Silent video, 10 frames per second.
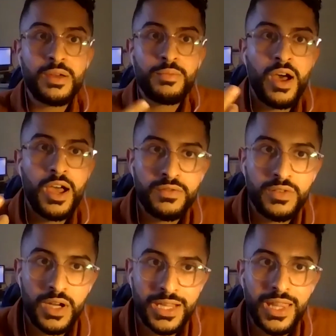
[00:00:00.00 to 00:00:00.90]
some kind of
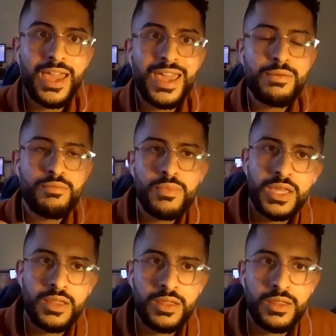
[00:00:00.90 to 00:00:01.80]
acclaim
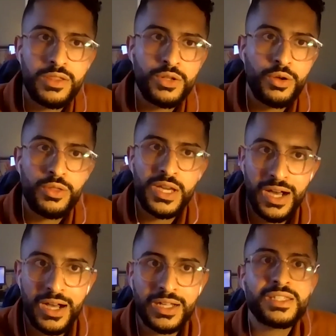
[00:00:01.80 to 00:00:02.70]
in the
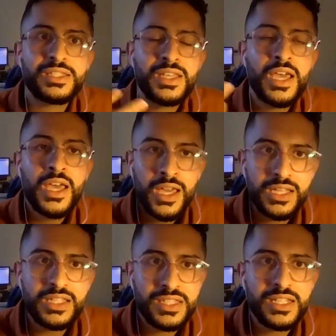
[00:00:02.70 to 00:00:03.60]
arts
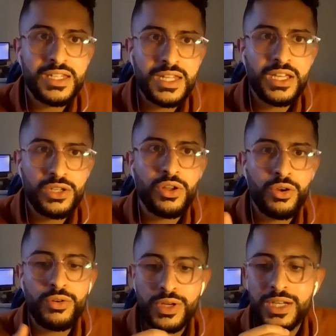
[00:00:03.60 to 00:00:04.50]
in Sydney,
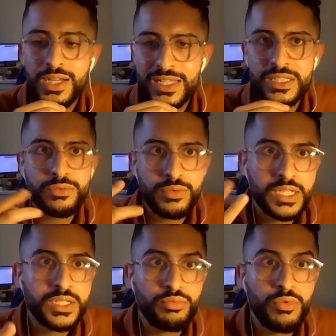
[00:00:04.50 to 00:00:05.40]
as
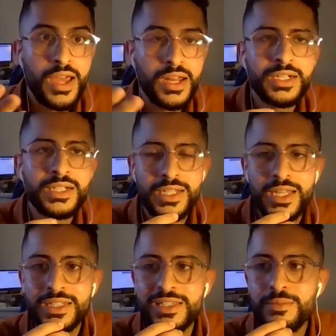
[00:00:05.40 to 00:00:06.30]
a writer,
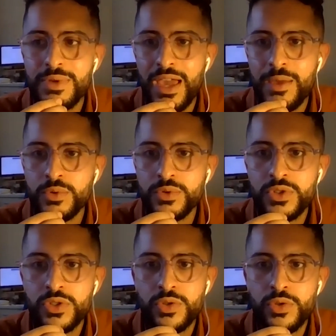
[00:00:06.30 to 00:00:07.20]
and to be able
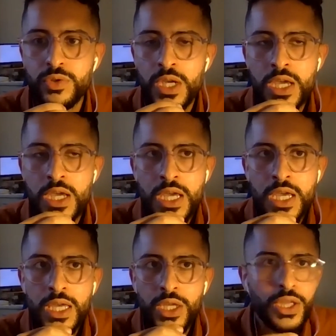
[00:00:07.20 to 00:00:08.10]
to
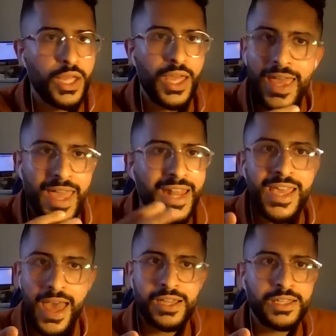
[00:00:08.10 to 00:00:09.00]

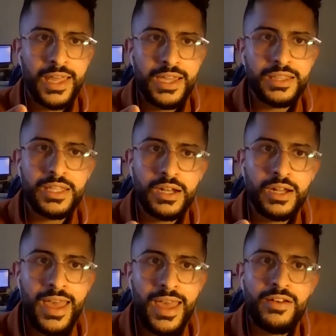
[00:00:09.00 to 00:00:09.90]
any accolade that
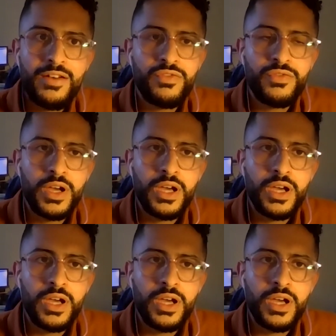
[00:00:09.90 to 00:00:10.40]
I have